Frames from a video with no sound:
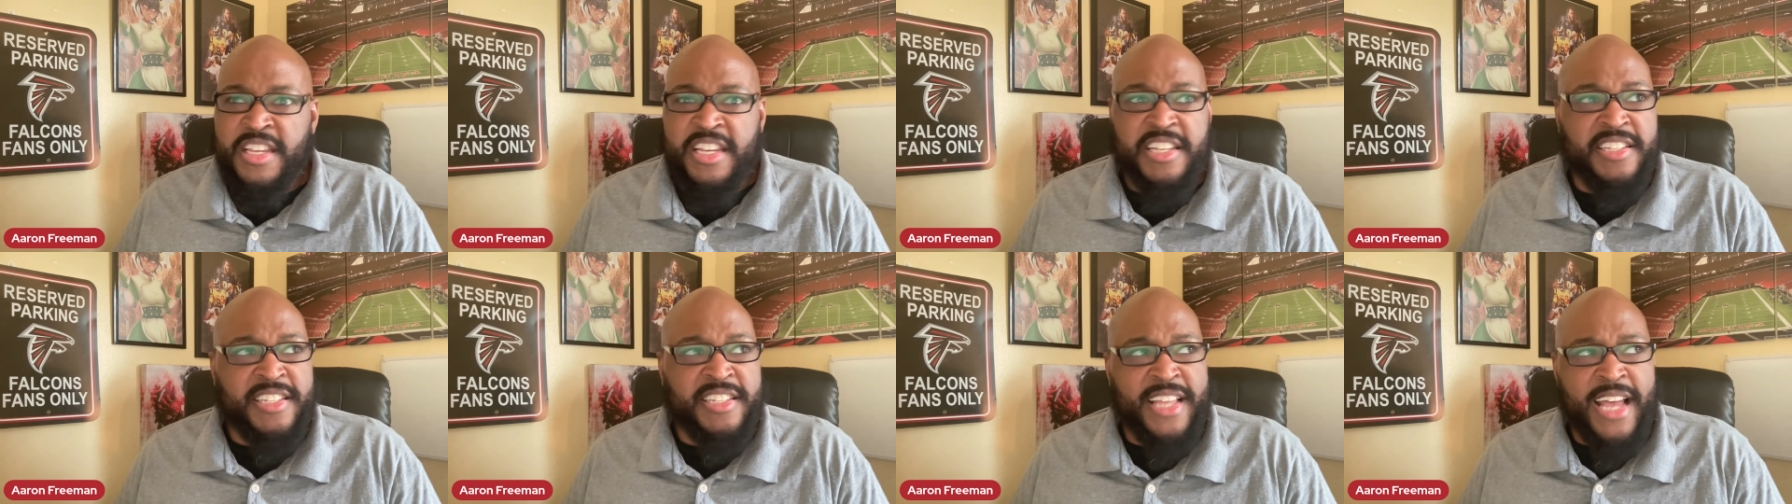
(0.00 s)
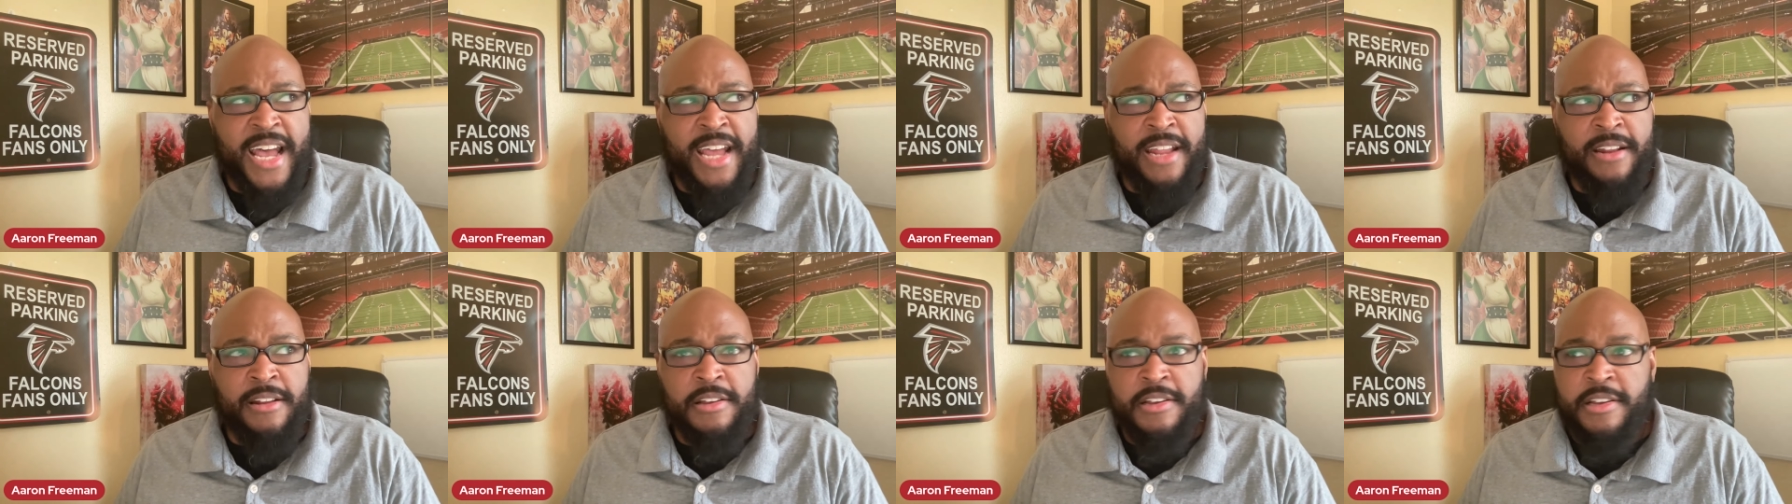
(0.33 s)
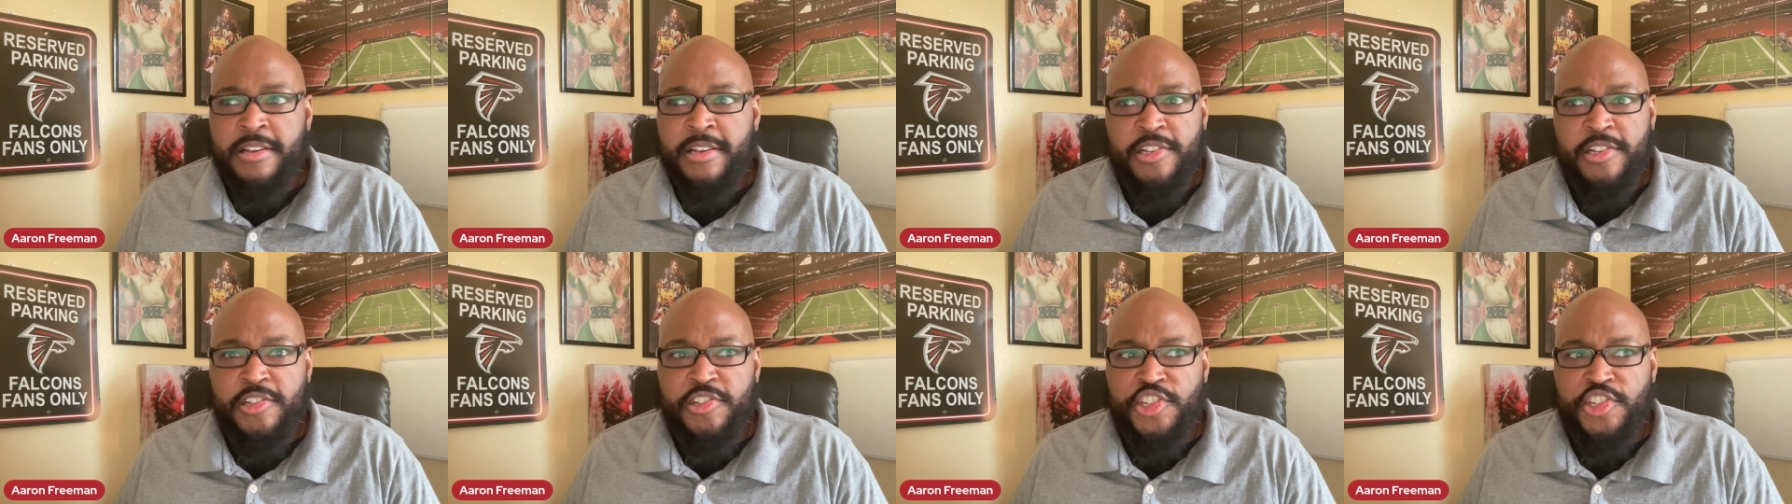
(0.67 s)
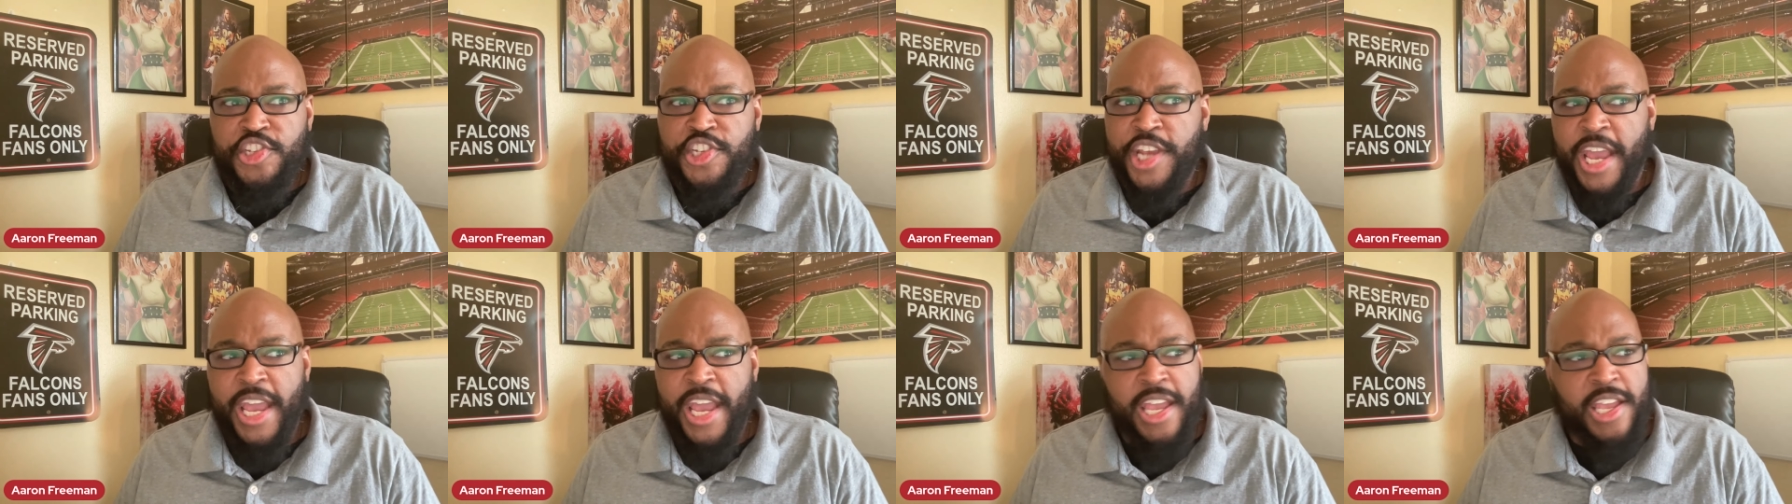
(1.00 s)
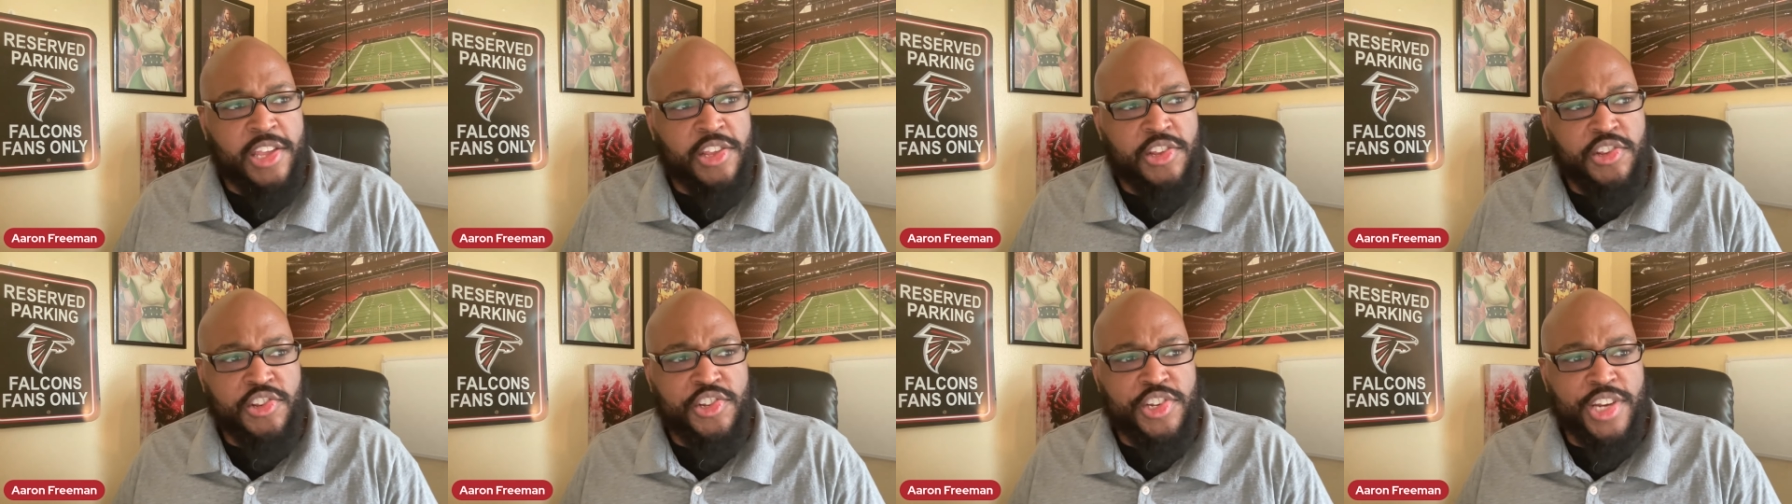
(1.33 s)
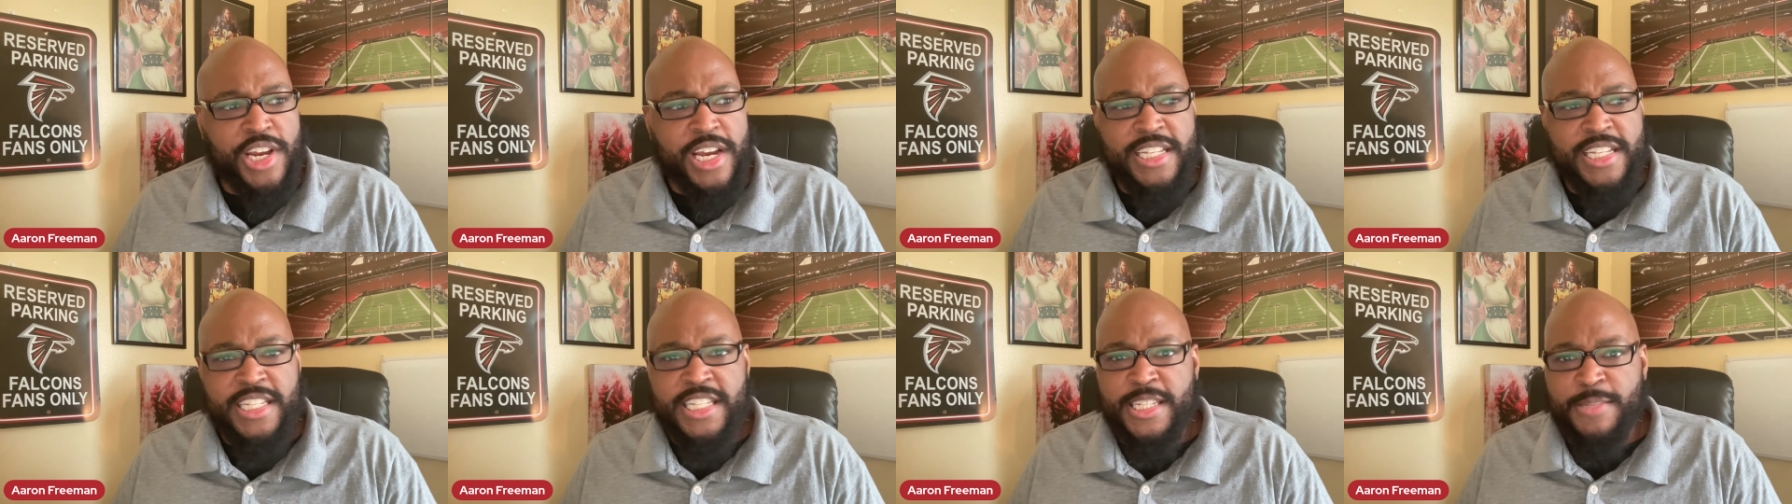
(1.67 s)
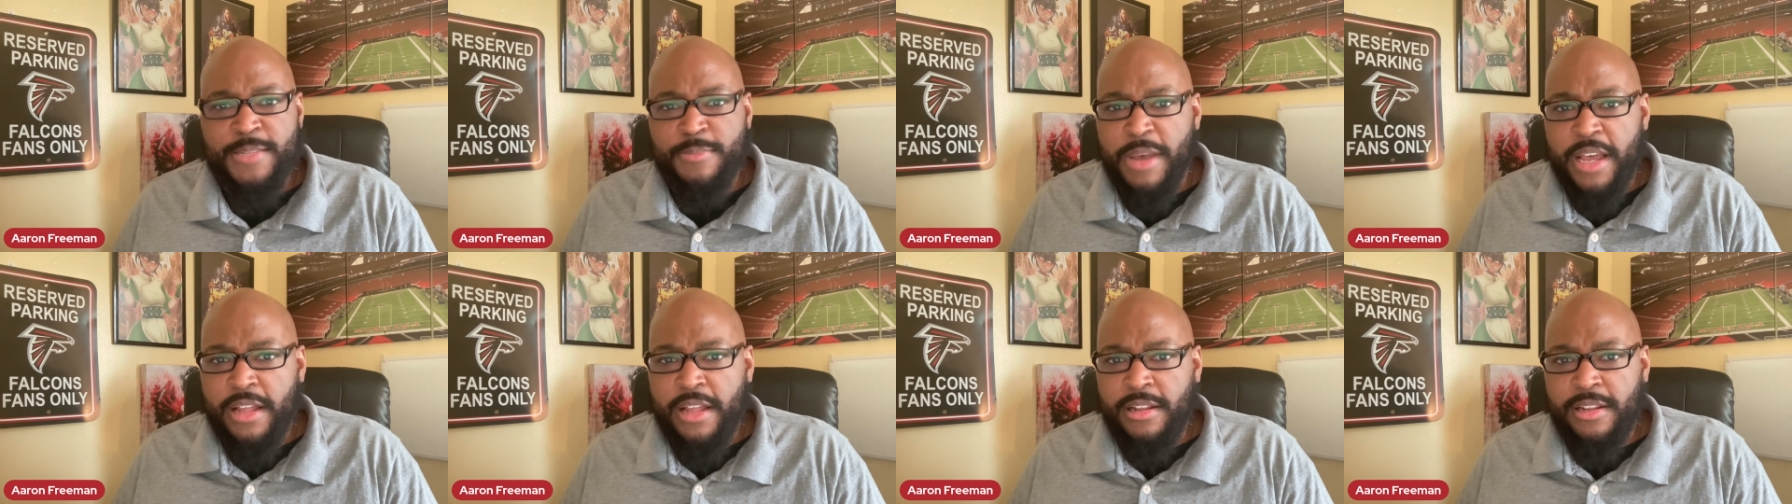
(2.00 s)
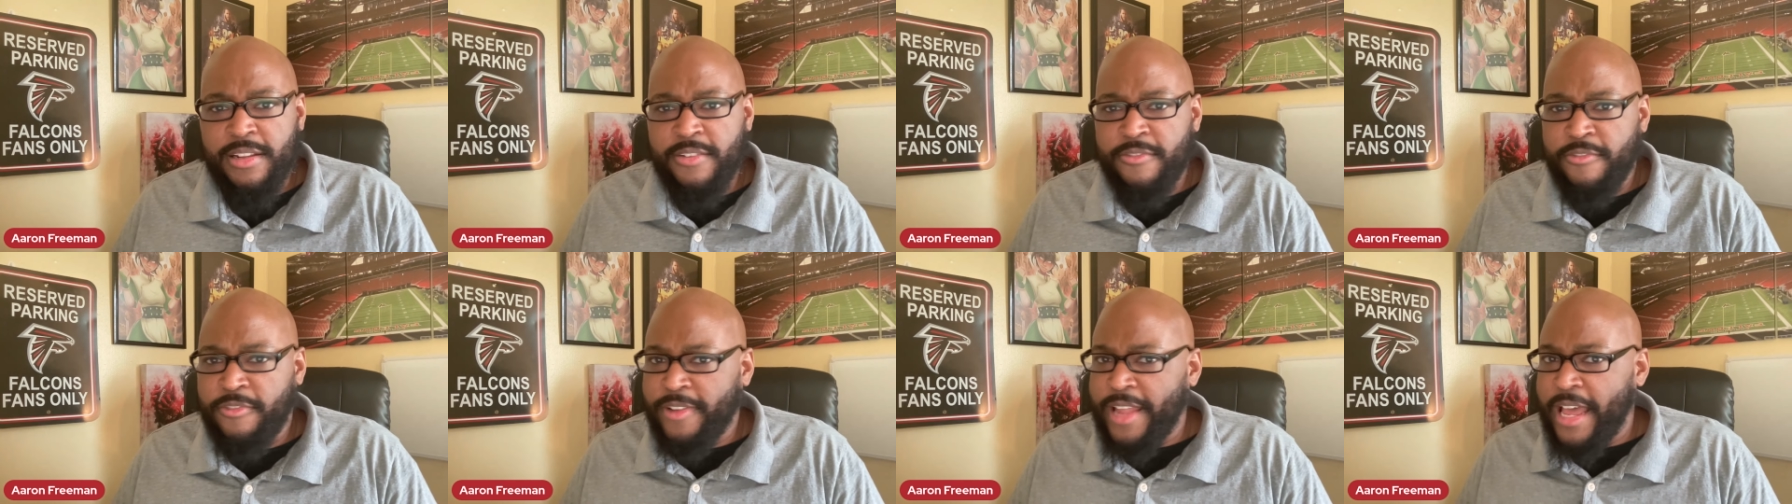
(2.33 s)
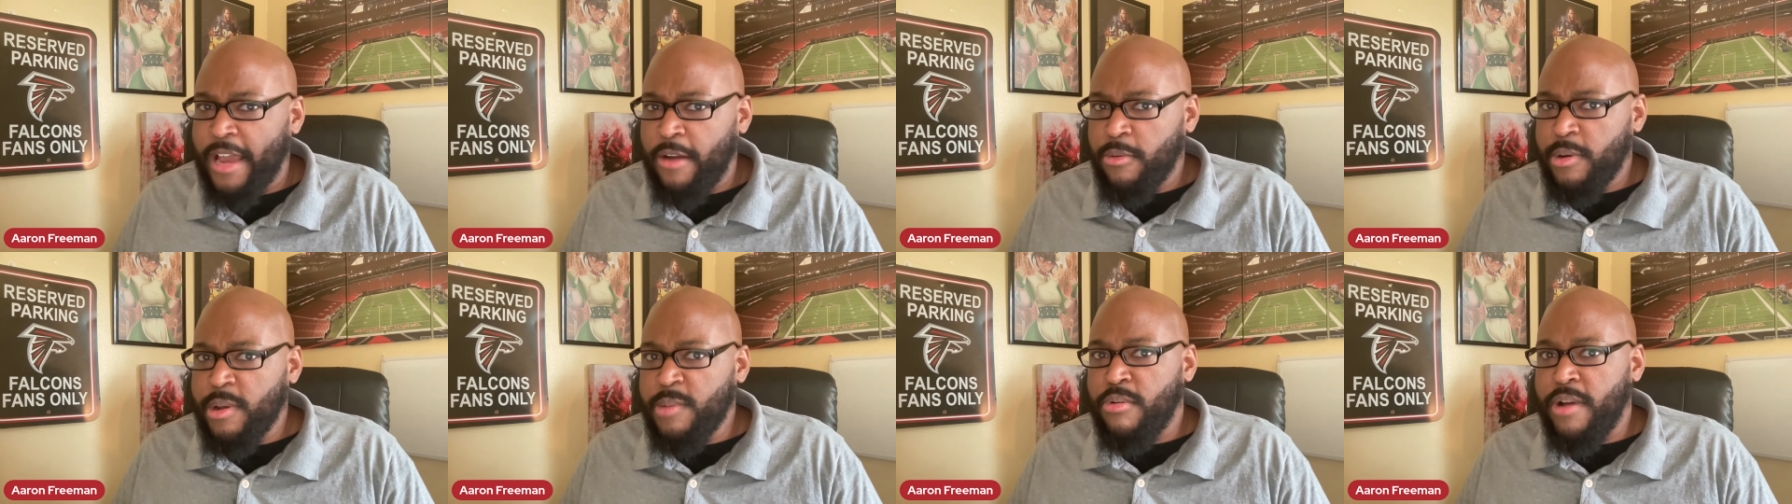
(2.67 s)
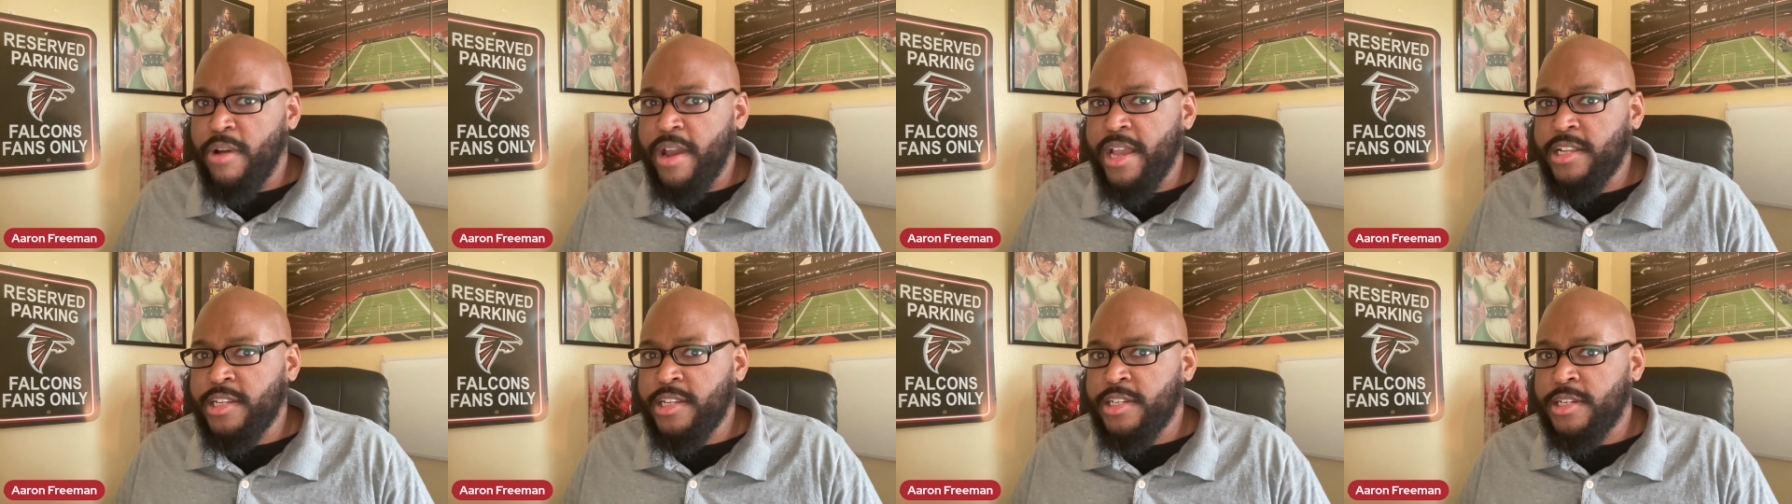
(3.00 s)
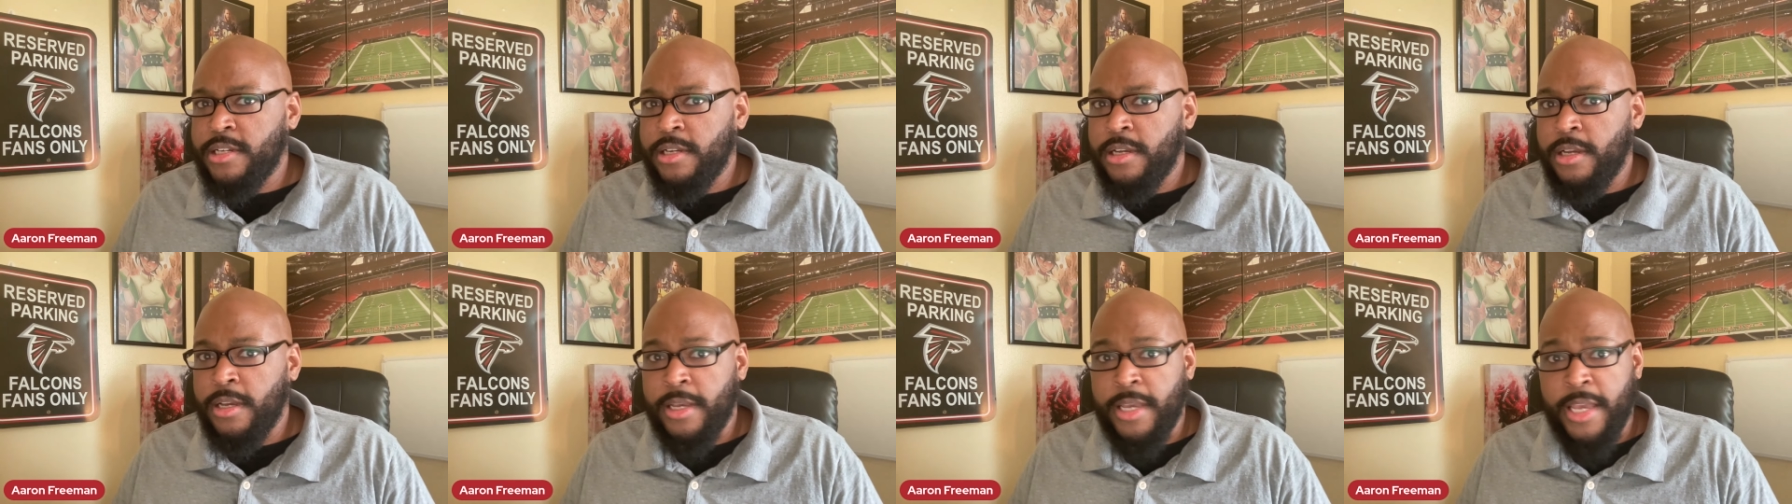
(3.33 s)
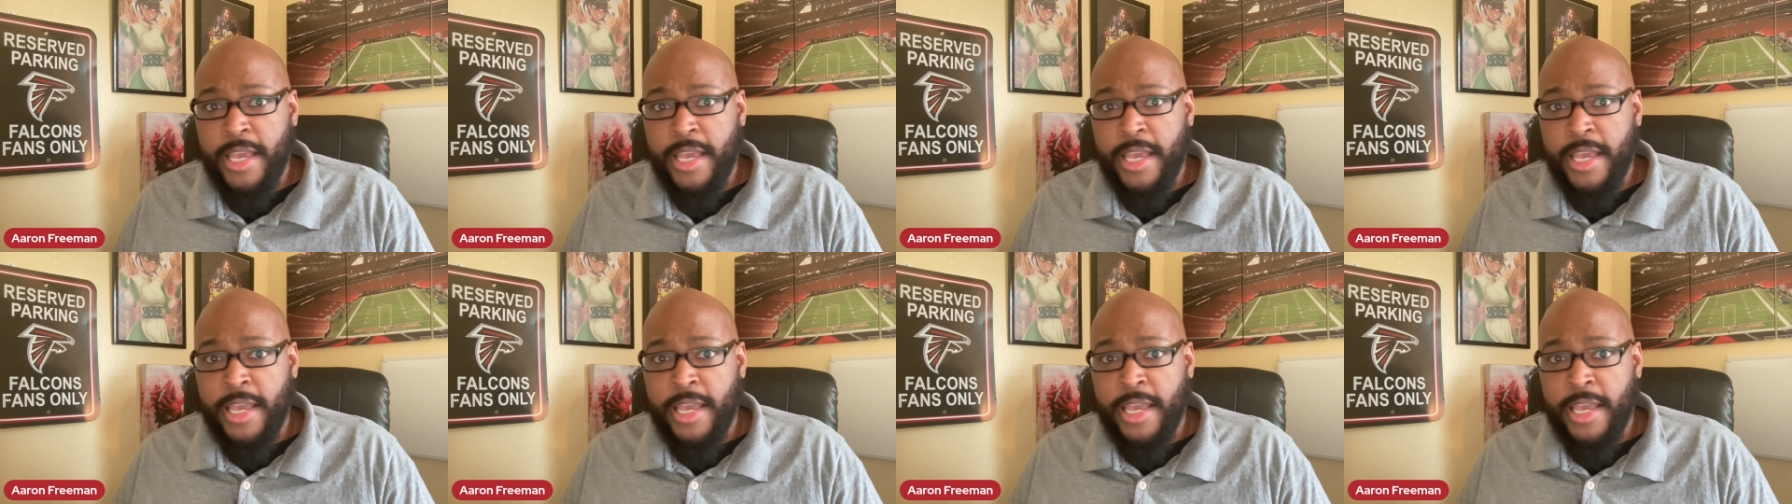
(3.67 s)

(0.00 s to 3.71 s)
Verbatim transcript: Is that change I smell in Flowery Branch?